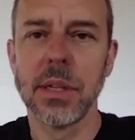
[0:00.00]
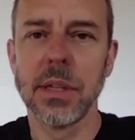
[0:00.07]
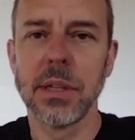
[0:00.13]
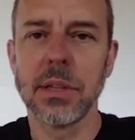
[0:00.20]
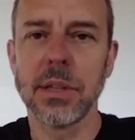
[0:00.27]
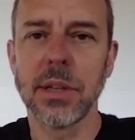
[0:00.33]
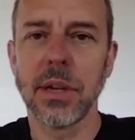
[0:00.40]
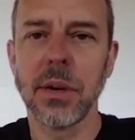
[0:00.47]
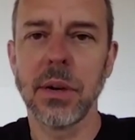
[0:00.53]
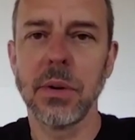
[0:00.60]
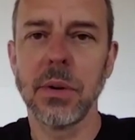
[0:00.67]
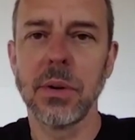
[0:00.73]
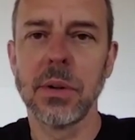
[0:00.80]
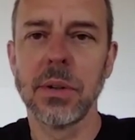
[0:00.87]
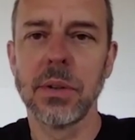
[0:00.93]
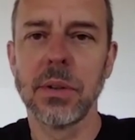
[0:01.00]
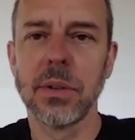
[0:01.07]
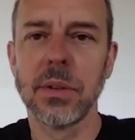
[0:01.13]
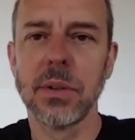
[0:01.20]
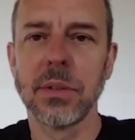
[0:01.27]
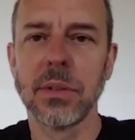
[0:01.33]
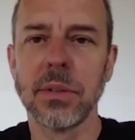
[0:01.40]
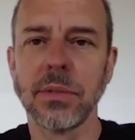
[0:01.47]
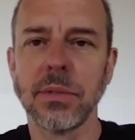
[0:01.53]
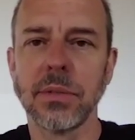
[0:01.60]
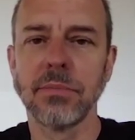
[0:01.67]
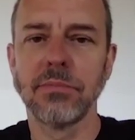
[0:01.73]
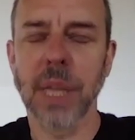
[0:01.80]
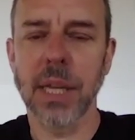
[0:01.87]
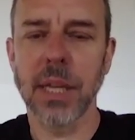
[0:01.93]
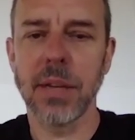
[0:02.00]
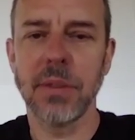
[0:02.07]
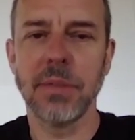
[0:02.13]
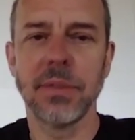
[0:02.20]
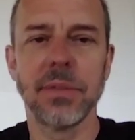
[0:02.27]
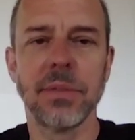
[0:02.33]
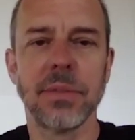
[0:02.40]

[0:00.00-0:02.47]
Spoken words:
So thank you.